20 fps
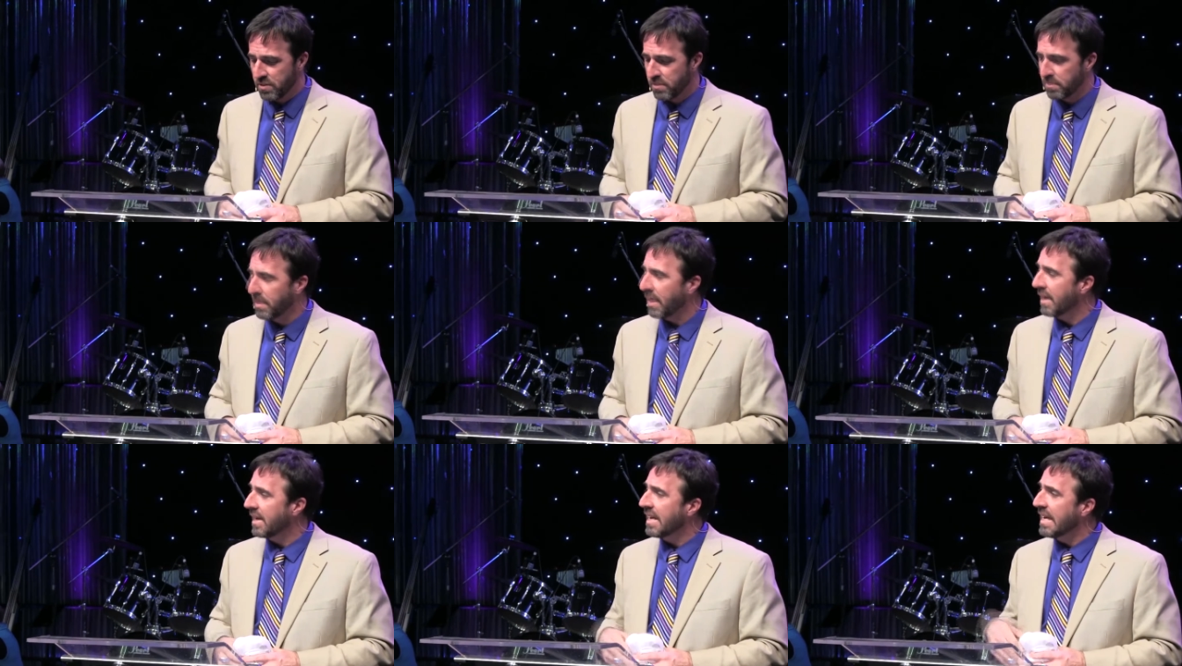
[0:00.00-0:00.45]

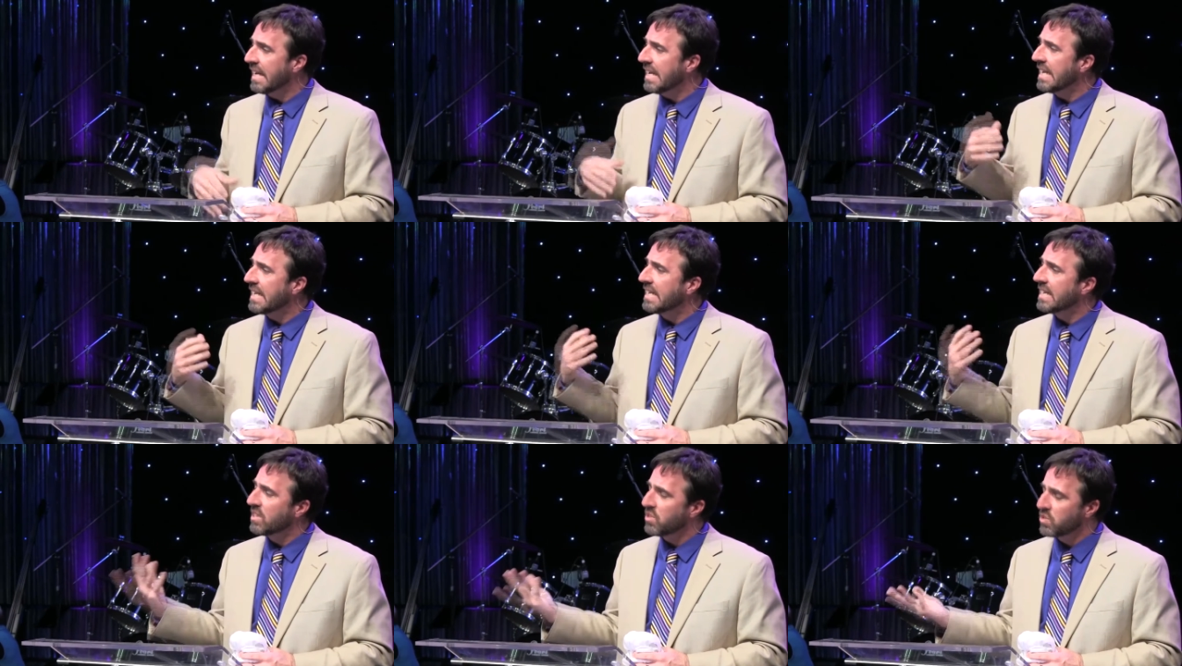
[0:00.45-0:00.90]
by
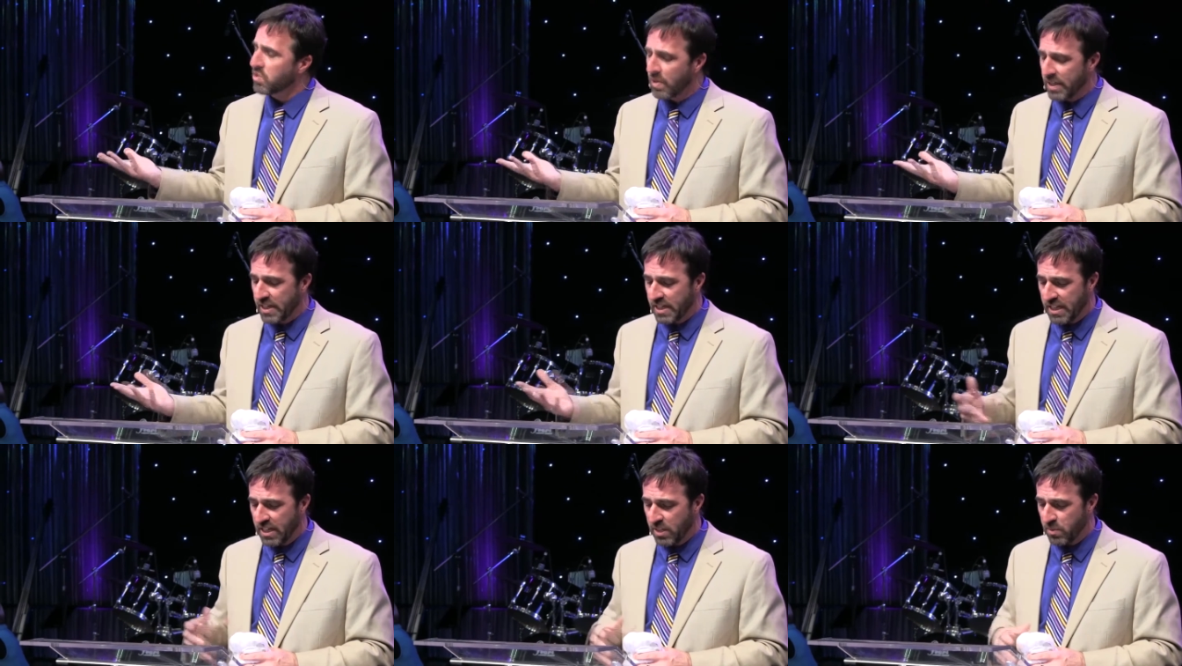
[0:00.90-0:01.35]
eating and
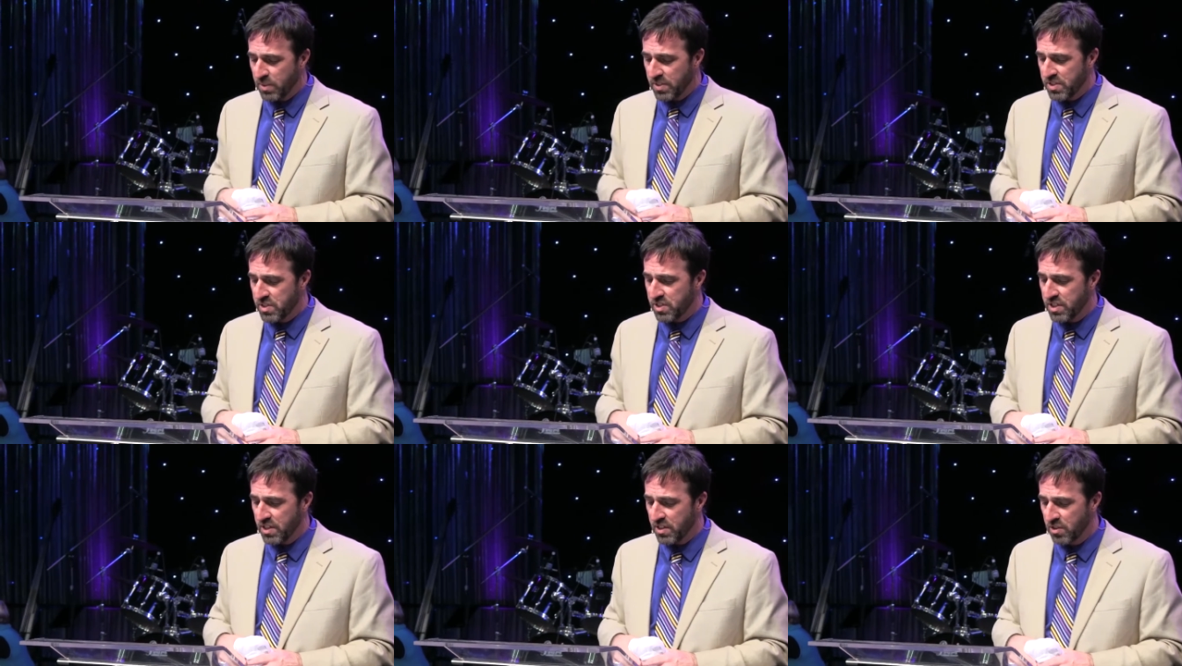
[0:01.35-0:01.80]
drinking with
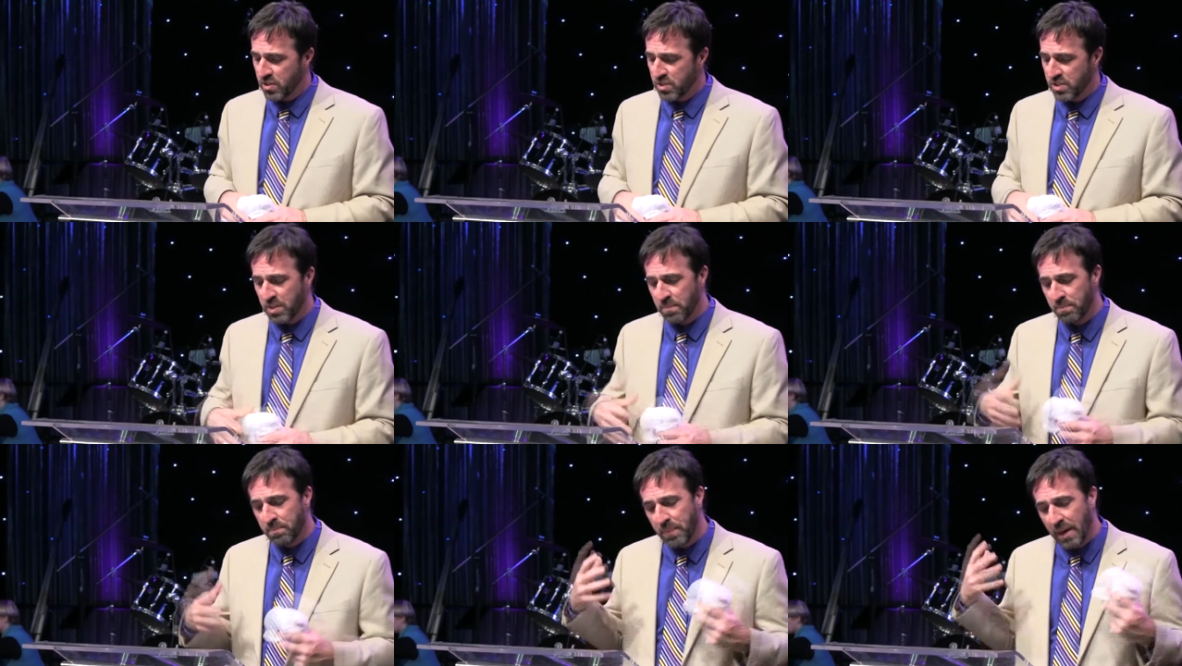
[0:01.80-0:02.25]
sinners
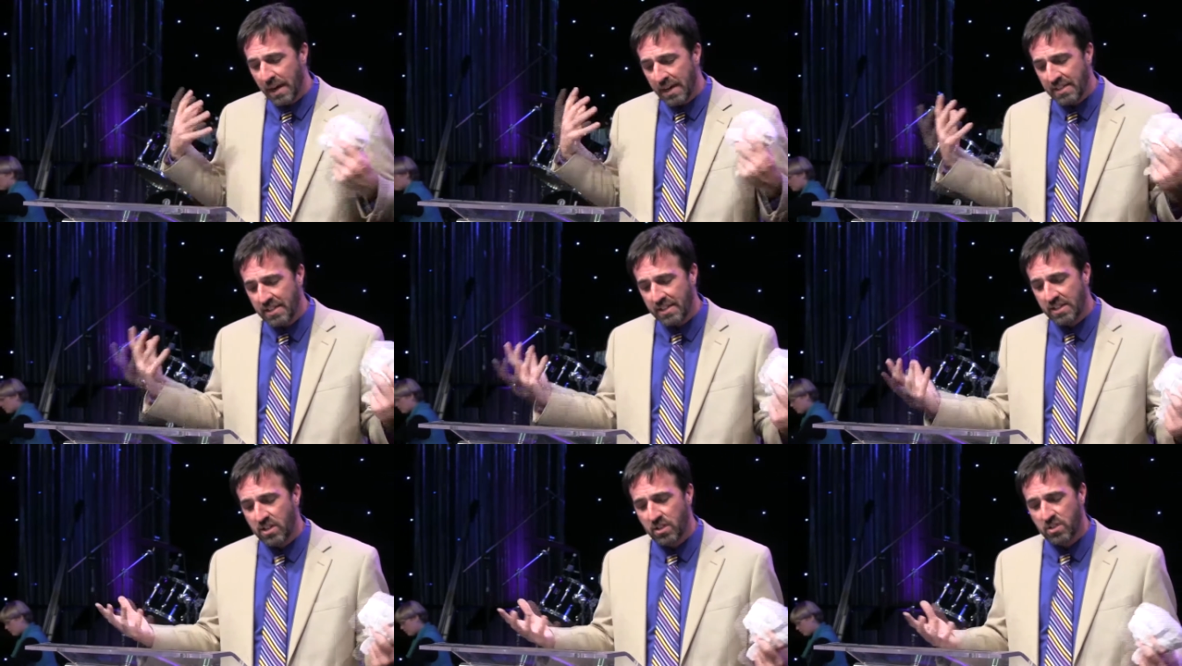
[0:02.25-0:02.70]
and
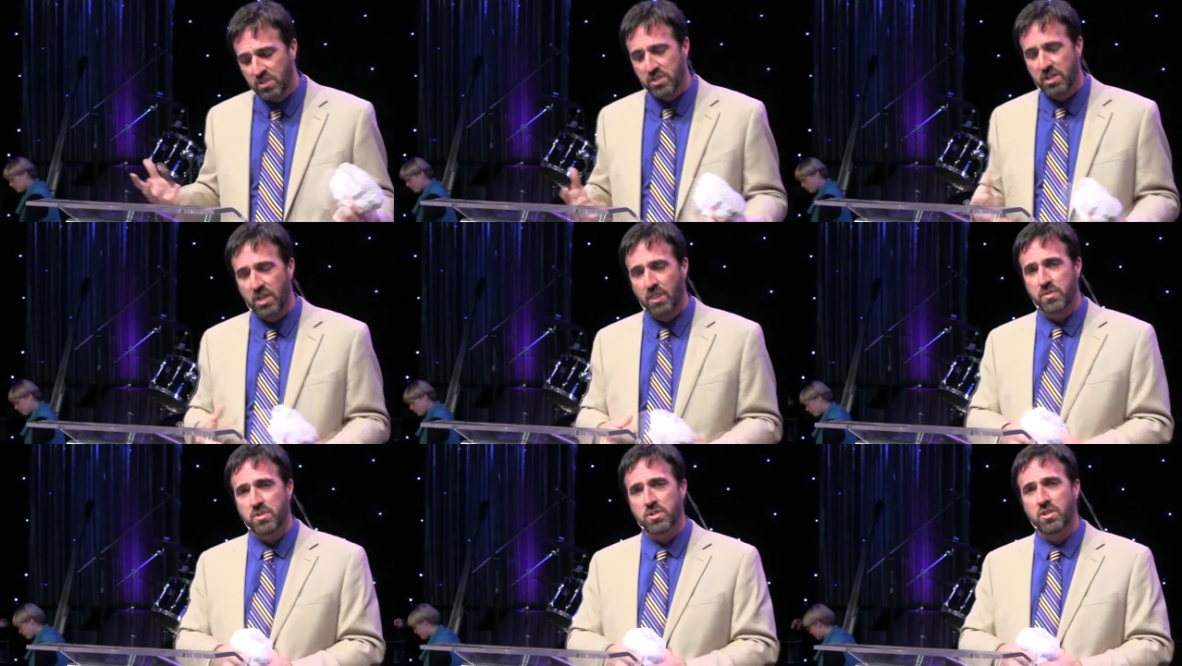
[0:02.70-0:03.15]
binding
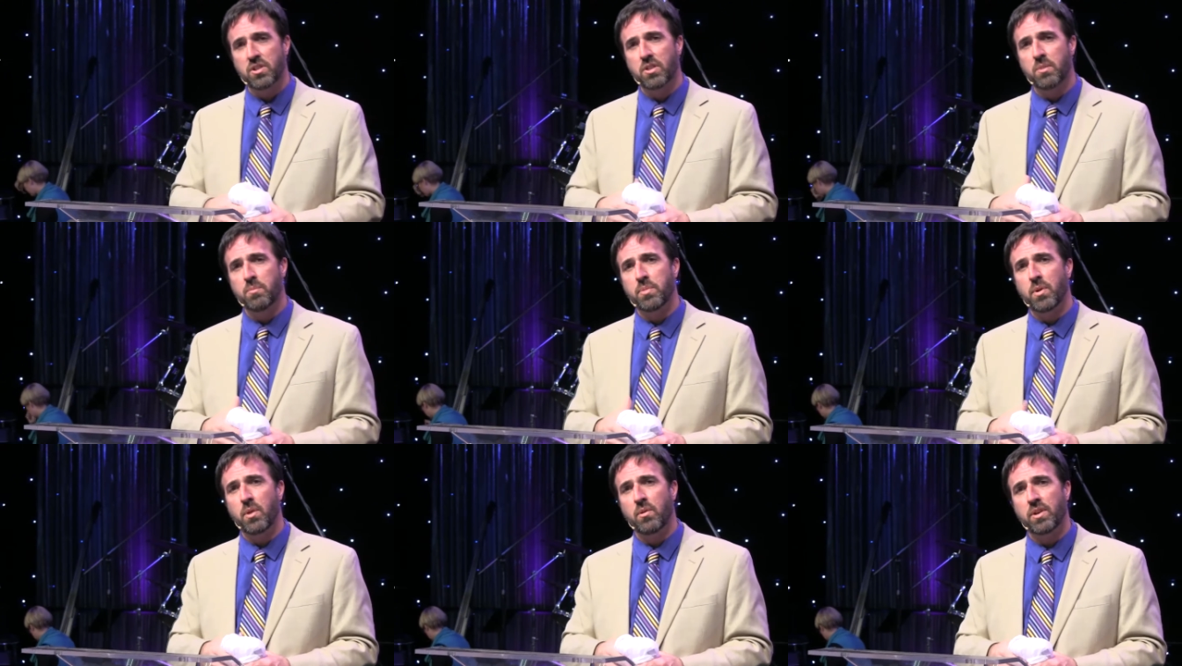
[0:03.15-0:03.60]
ourselves to the
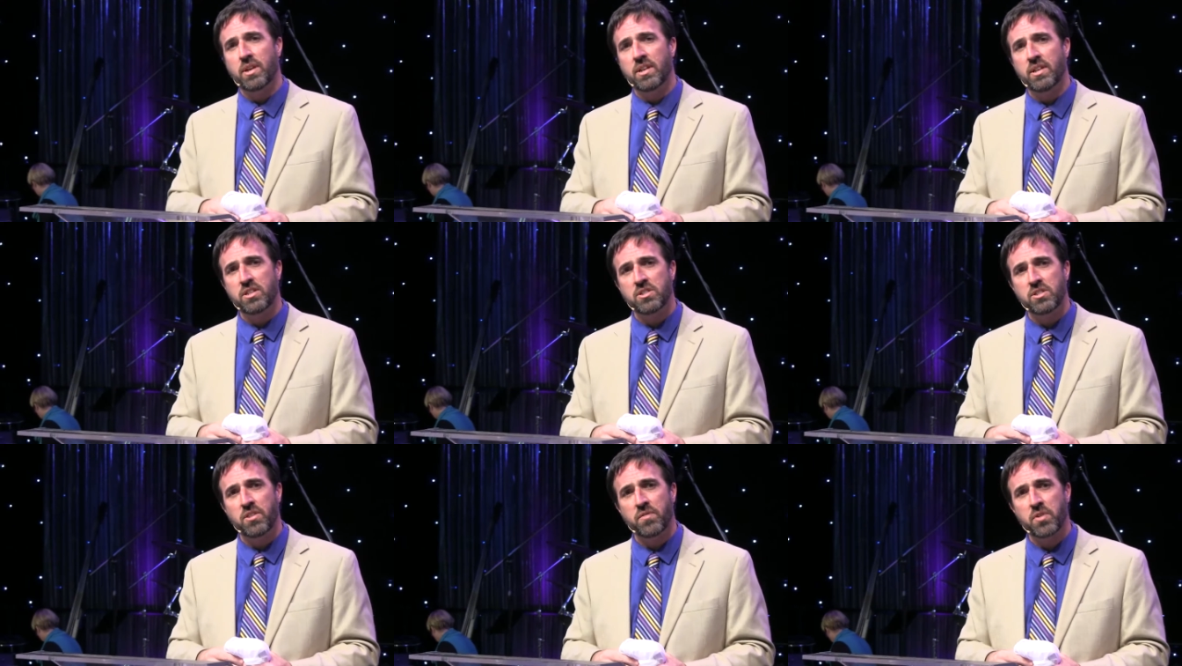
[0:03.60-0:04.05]

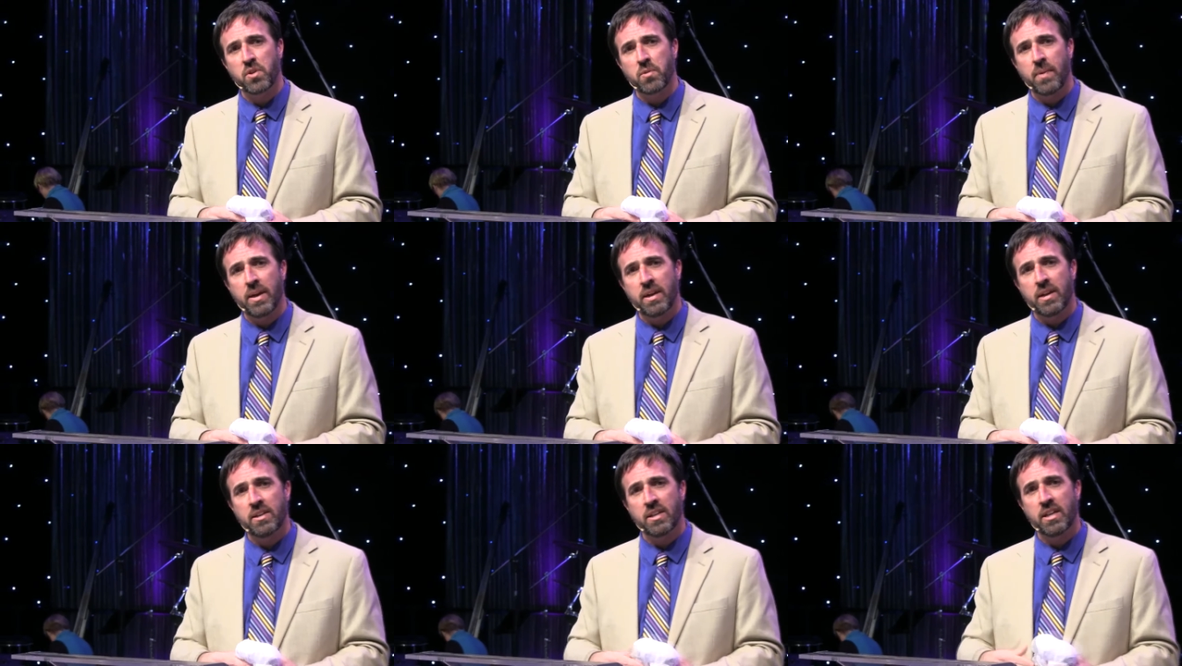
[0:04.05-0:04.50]
brokenness of
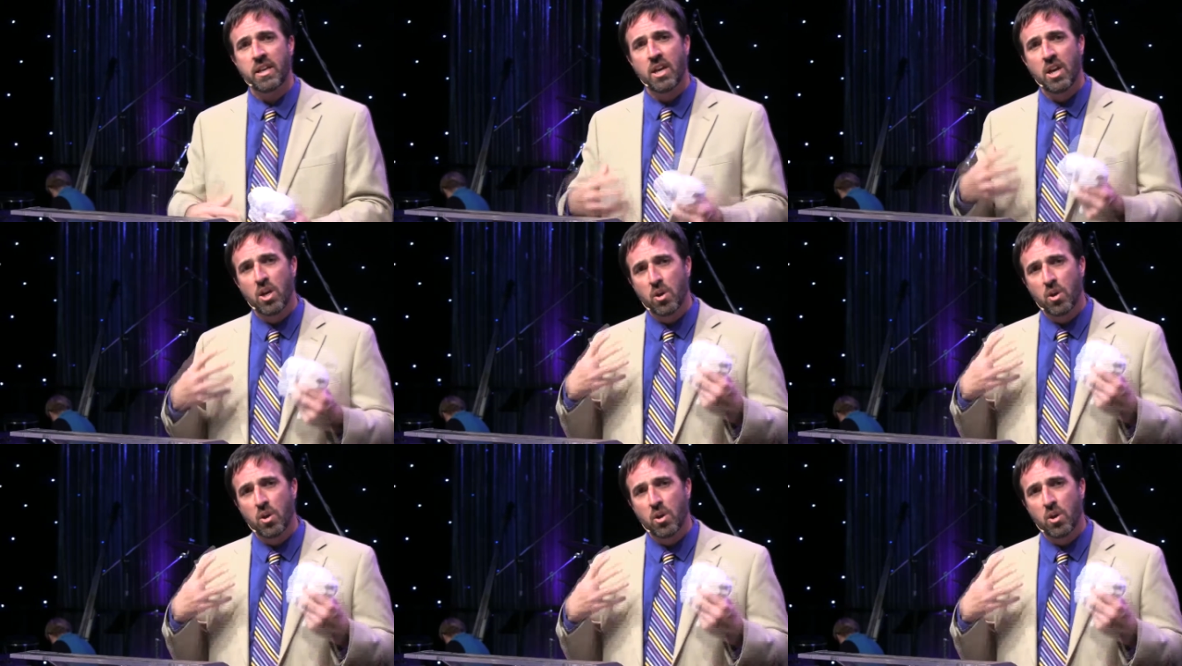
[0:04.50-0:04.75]
humanity.